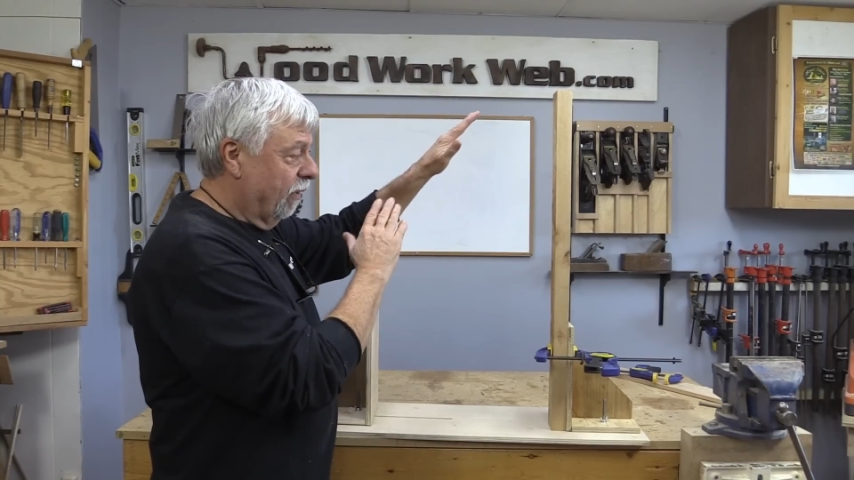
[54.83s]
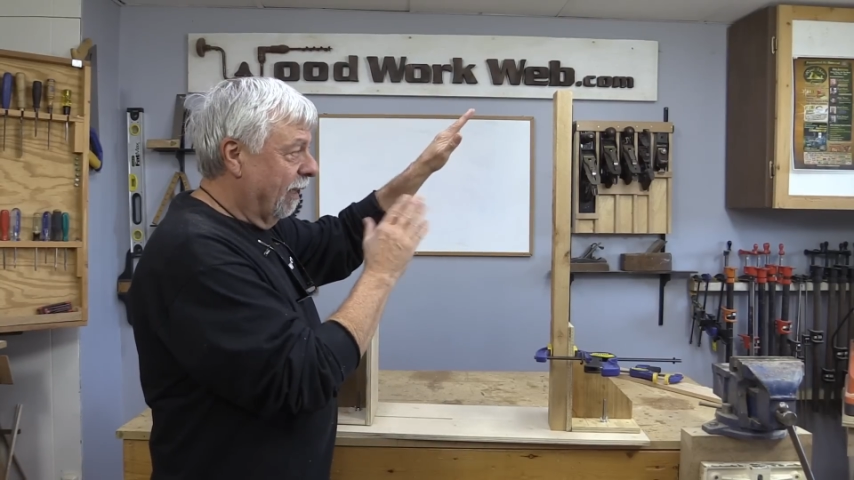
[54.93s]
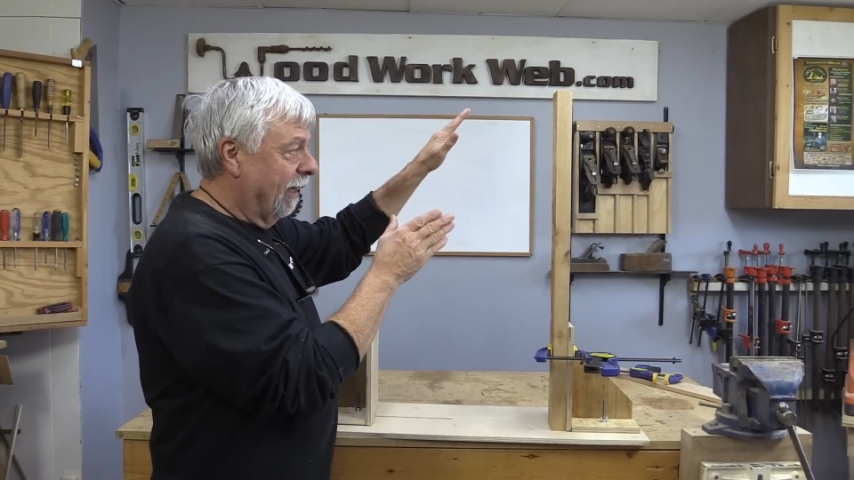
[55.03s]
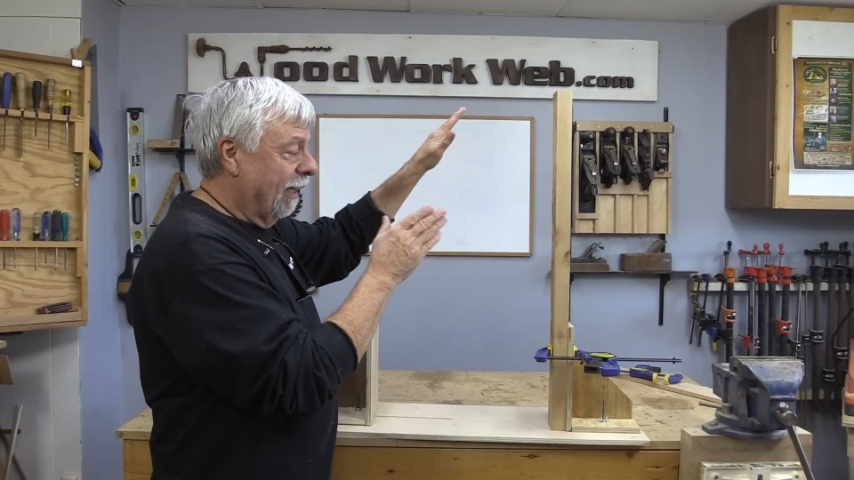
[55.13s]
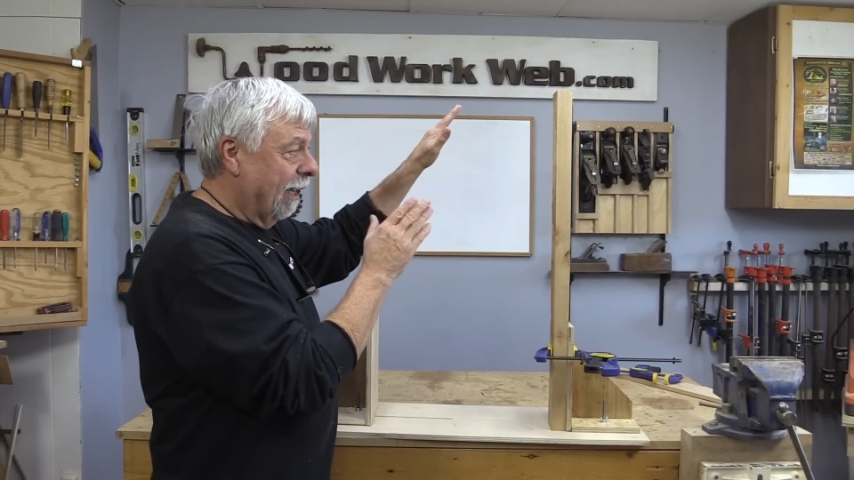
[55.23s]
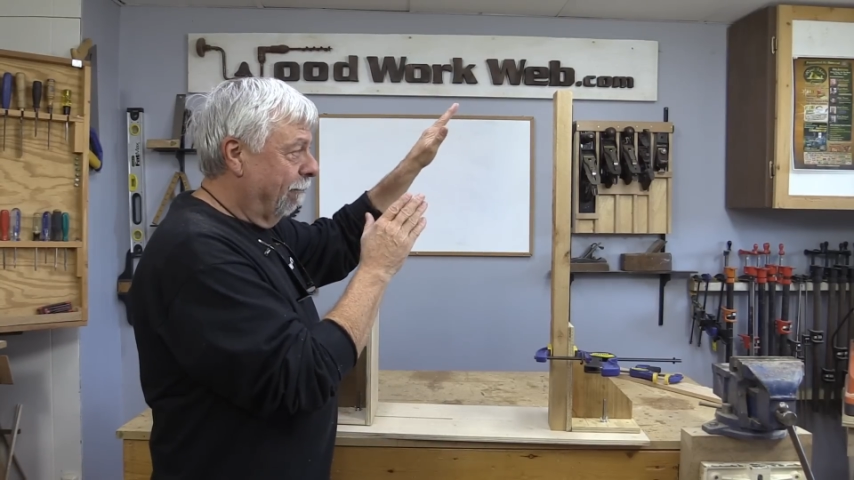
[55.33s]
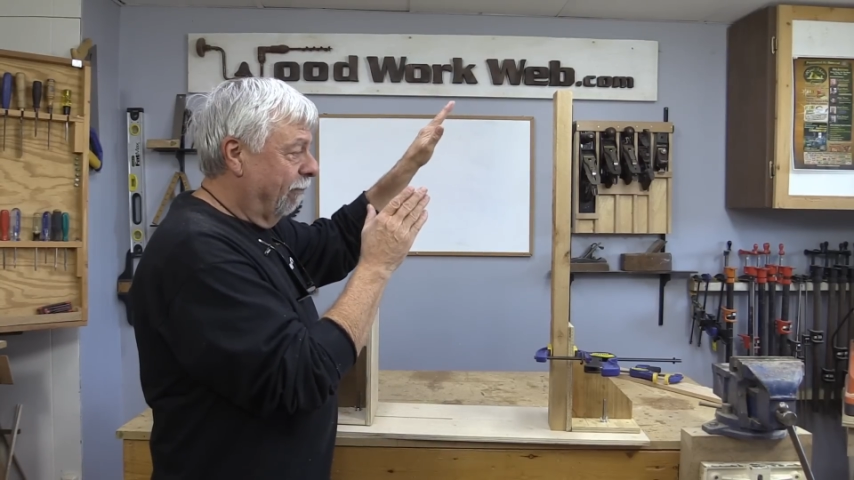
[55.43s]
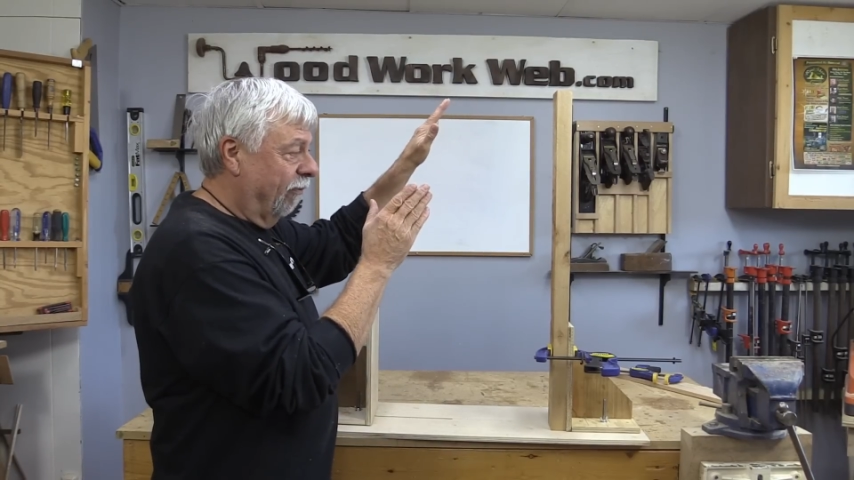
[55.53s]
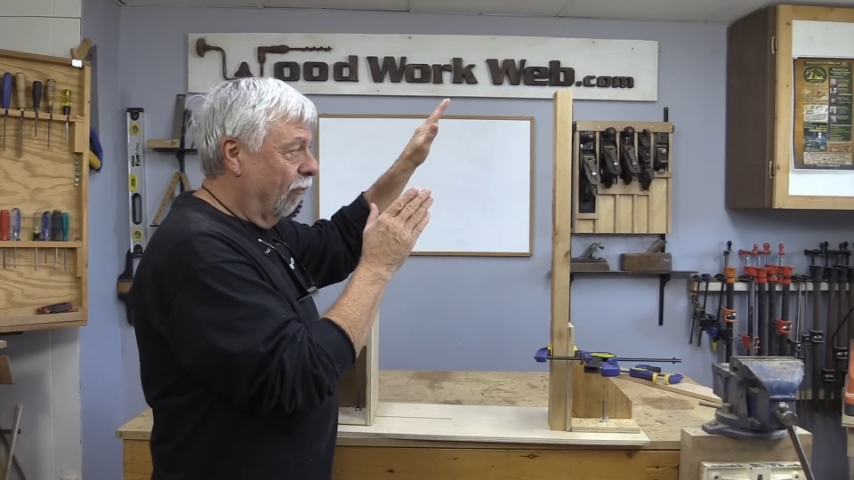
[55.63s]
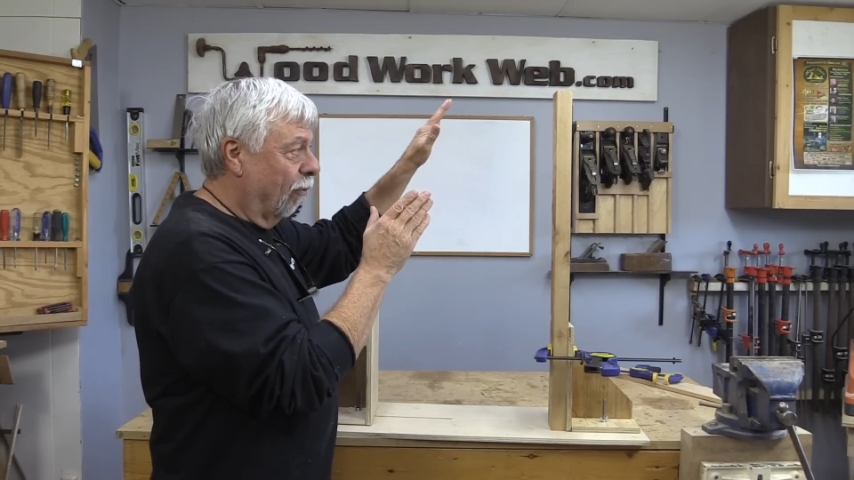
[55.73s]
setting
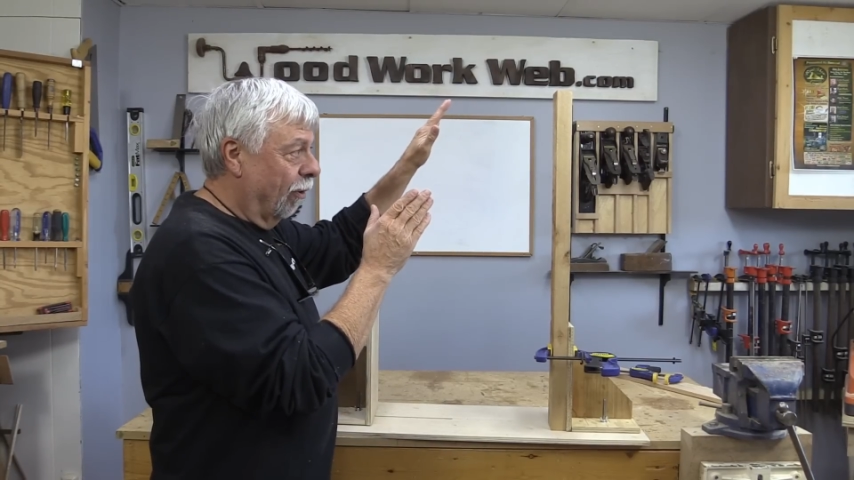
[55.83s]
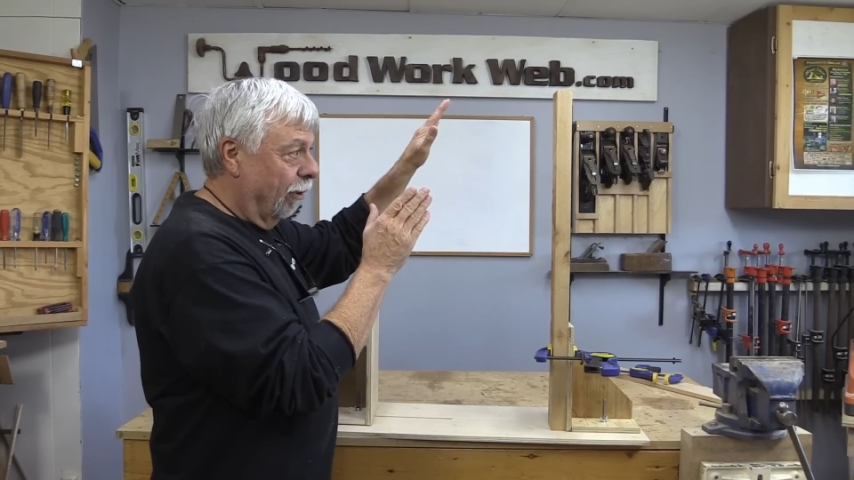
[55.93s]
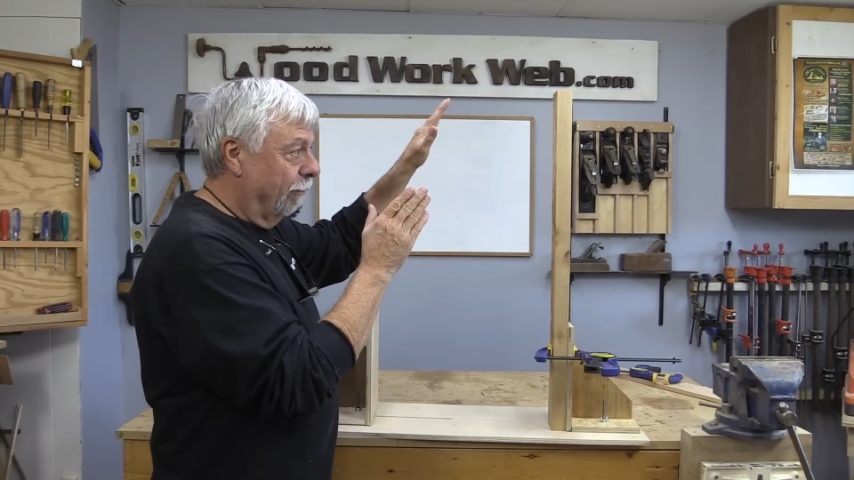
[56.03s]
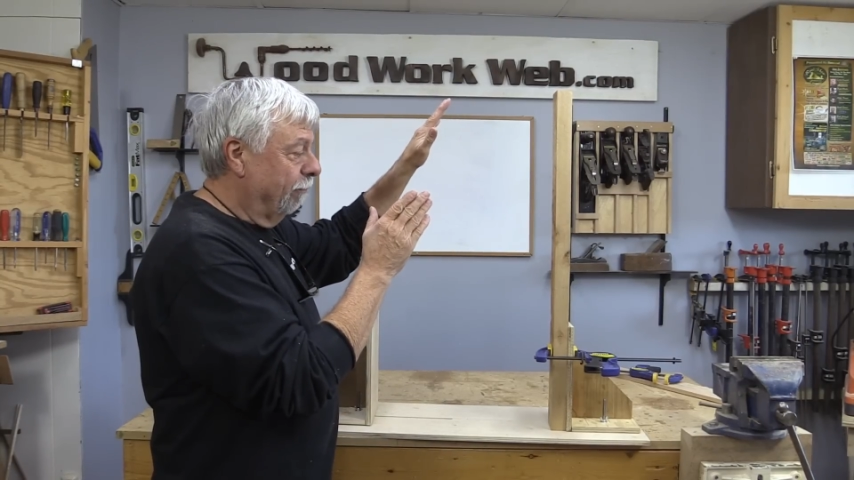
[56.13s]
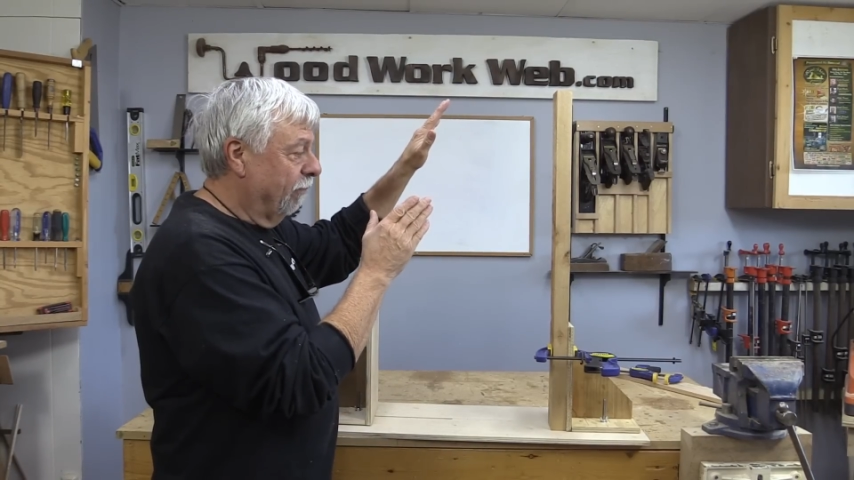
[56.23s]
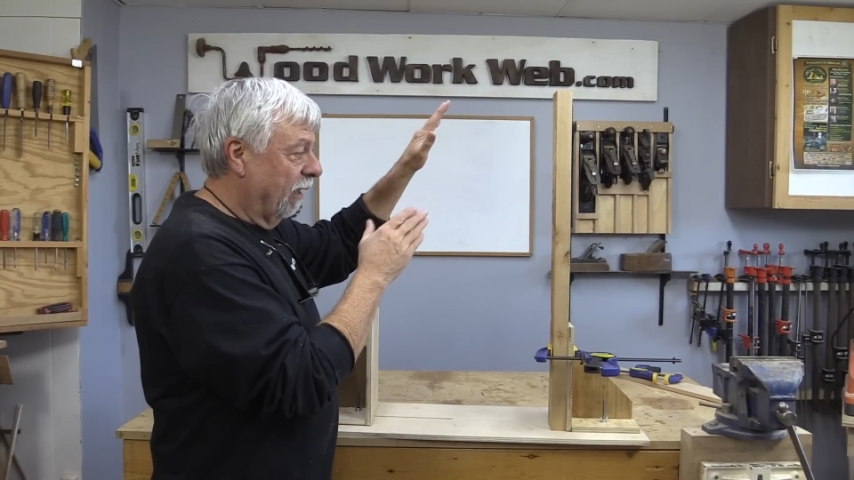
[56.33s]
up for